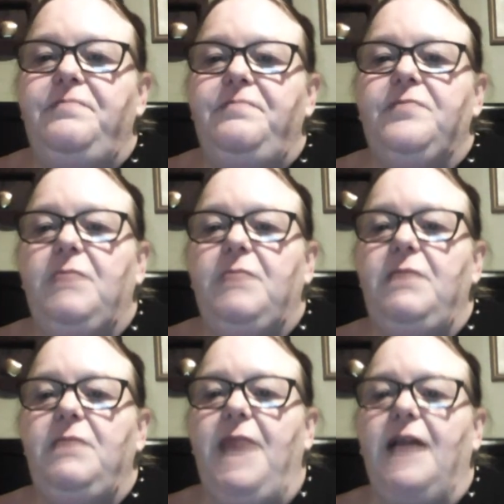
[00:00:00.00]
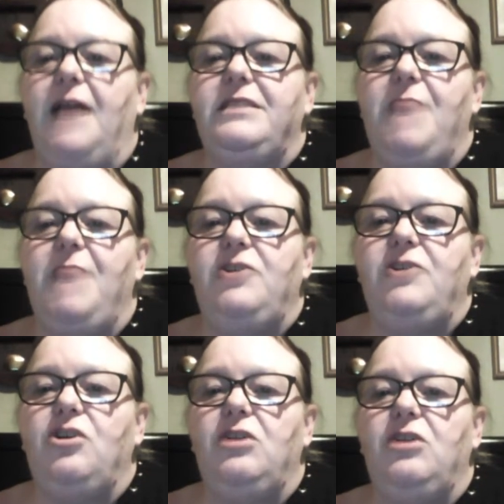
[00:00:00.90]
Me and my auntie made
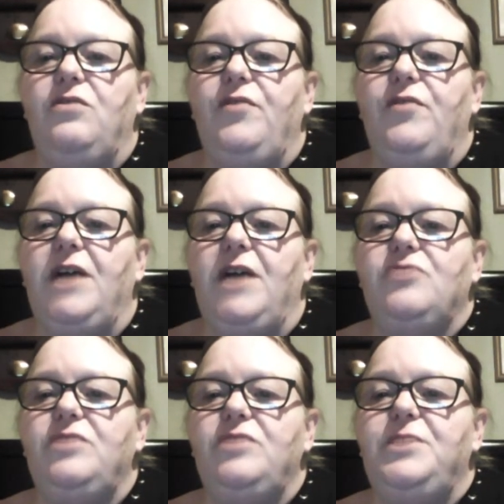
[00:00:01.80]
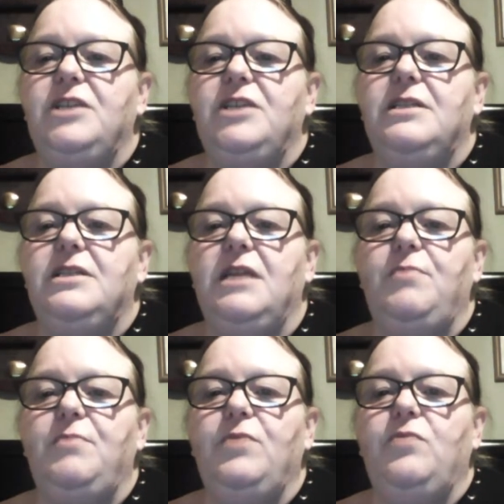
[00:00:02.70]
chocolate-covered Rice Krispies yesterday,
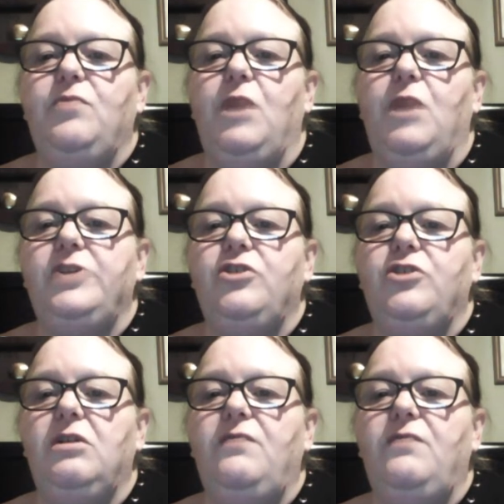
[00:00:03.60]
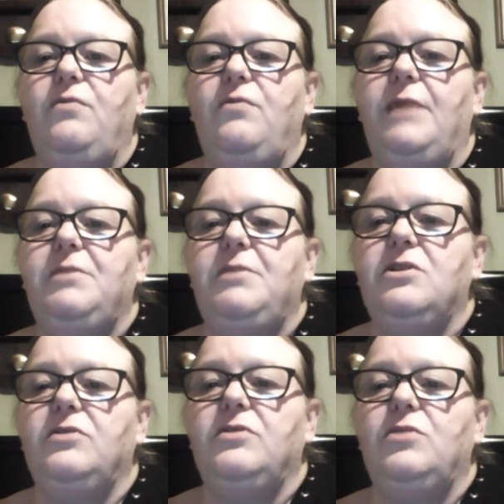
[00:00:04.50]
but with white chocolate from
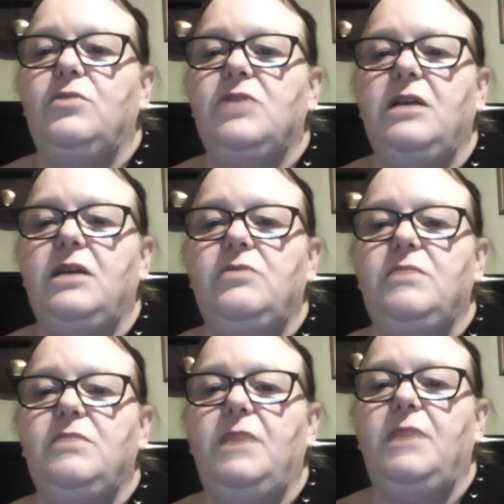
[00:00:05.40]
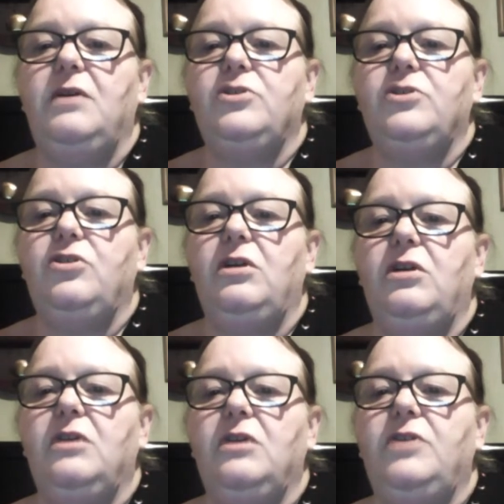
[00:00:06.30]
Amazon, the ones I use in my hot chocolate.
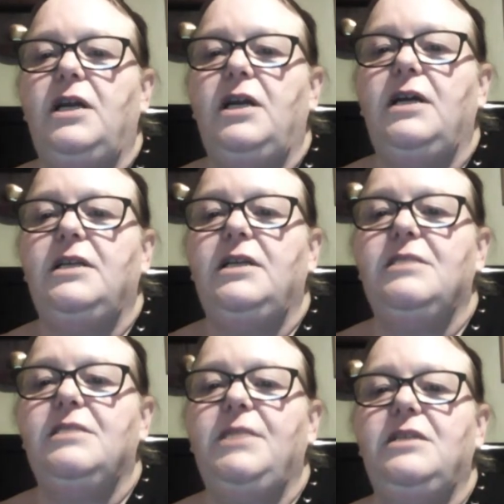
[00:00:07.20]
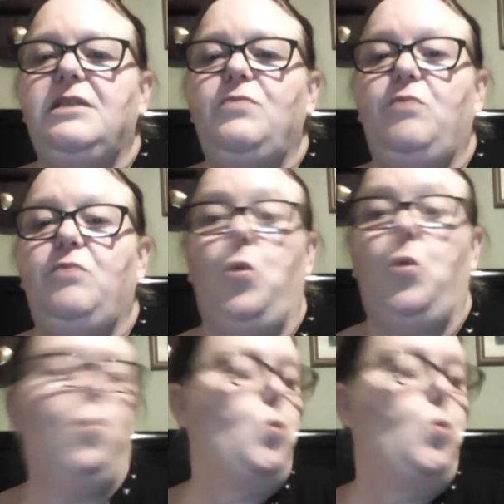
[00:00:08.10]
Gonna lie, it's amazing with...
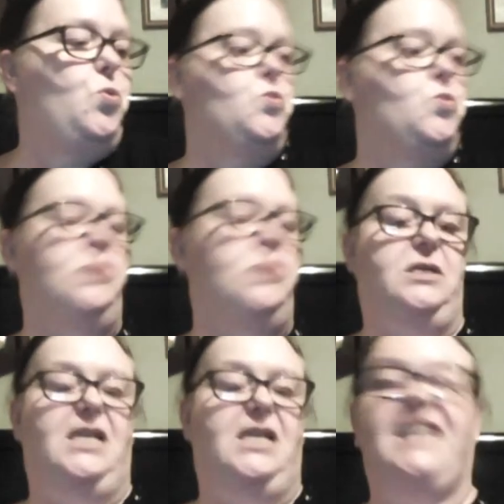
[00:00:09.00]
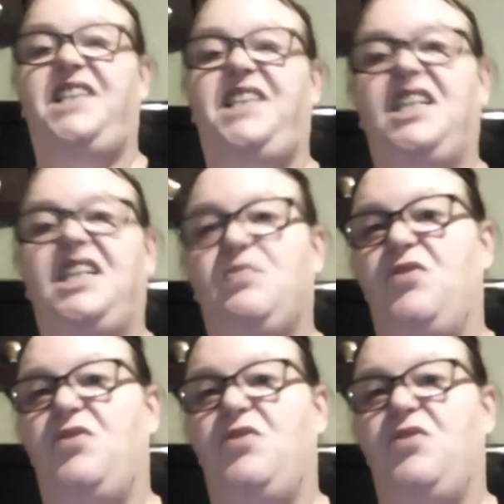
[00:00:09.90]
Ooh. You see, that's one thing